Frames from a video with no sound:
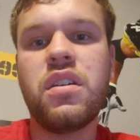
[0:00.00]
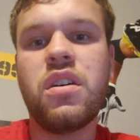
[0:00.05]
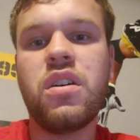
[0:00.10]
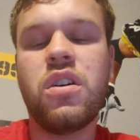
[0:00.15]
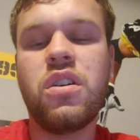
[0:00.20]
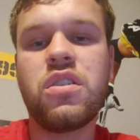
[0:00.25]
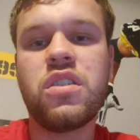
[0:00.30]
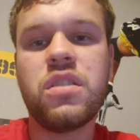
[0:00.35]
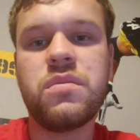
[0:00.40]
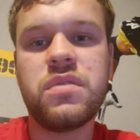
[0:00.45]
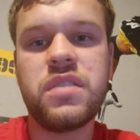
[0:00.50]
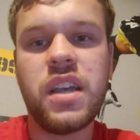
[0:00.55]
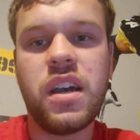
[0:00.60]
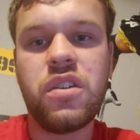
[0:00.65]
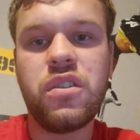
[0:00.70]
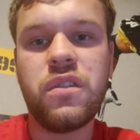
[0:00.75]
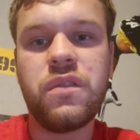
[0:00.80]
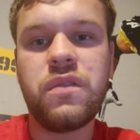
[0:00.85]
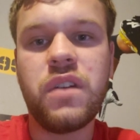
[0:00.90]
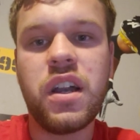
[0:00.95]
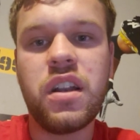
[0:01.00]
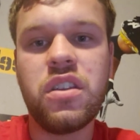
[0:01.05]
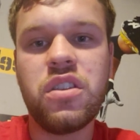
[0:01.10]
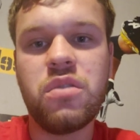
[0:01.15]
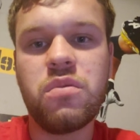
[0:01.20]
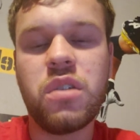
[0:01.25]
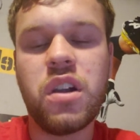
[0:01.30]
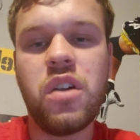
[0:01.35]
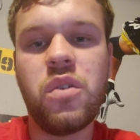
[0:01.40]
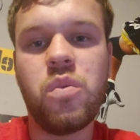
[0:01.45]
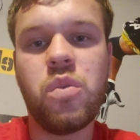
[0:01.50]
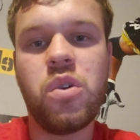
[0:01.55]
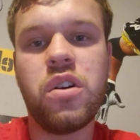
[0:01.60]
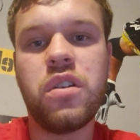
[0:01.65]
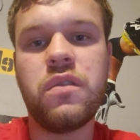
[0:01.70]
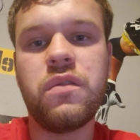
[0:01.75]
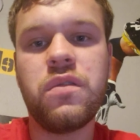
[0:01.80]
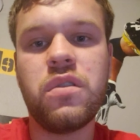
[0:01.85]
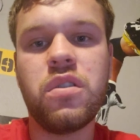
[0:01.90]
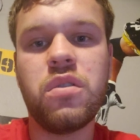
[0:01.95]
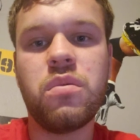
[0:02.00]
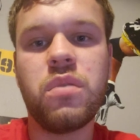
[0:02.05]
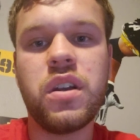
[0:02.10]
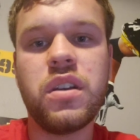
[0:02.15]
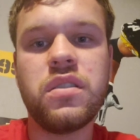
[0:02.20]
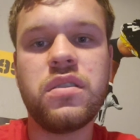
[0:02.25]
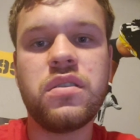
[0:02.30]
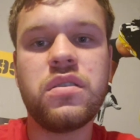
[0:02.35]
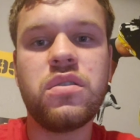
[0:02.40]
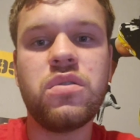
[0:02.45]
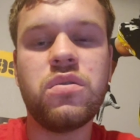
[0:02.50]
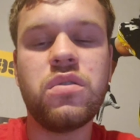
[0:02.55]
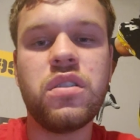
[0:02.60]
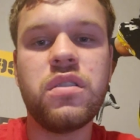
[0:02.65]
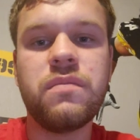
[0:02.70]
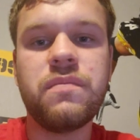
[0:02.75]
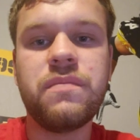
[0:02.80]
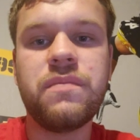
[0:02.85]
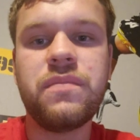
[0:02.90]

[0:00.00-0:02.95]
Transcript: all comes down to finding the right one for the right student.